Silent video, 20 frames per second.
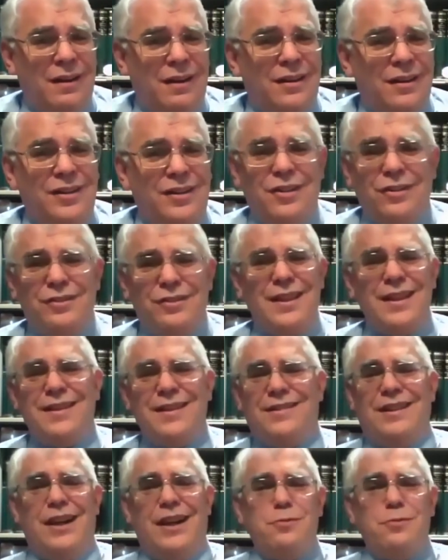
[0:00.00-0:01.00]
you think
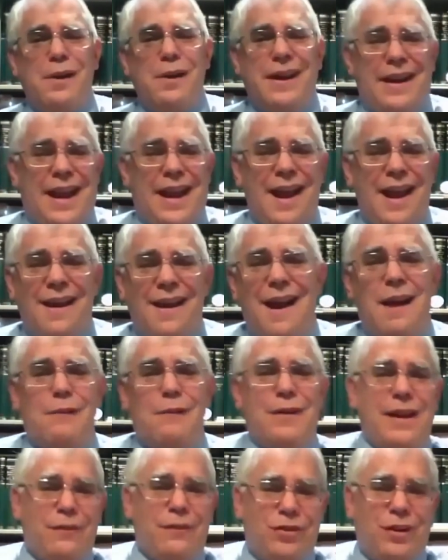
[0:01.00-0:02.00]
Sedgwick and Hancock
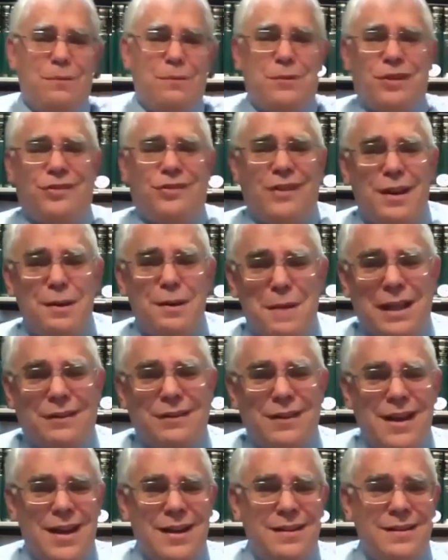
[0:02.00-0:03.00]
would have something to say about
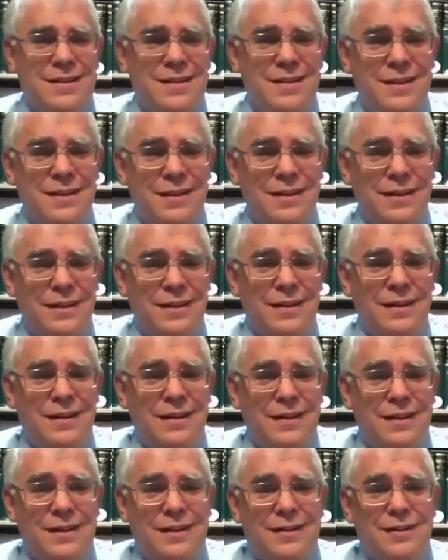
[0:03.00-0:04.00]
that?
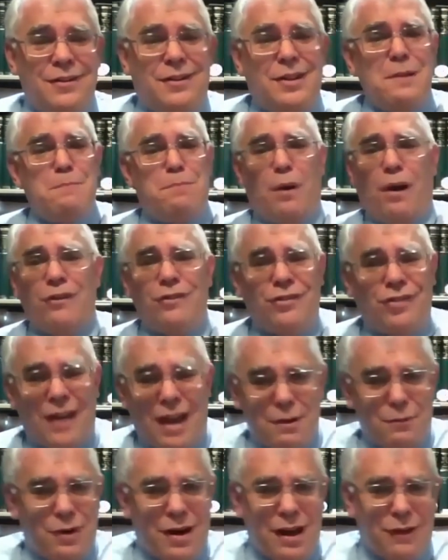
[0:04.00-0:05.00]
You think
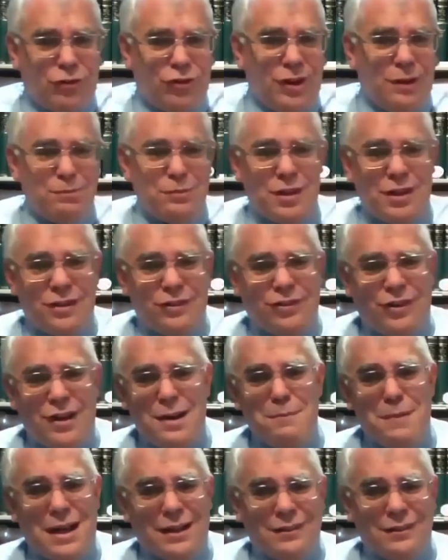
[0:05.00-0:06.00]
Burnside would have something to say
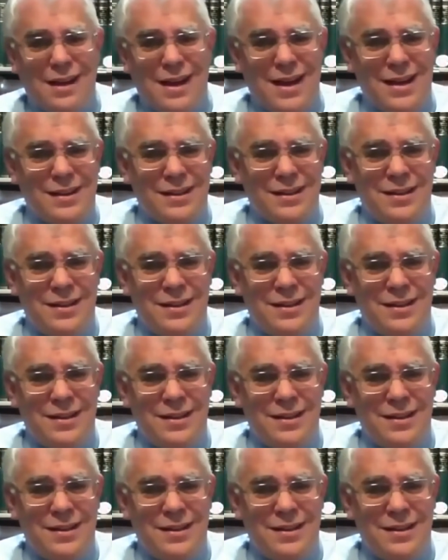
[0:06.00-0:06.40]
about that?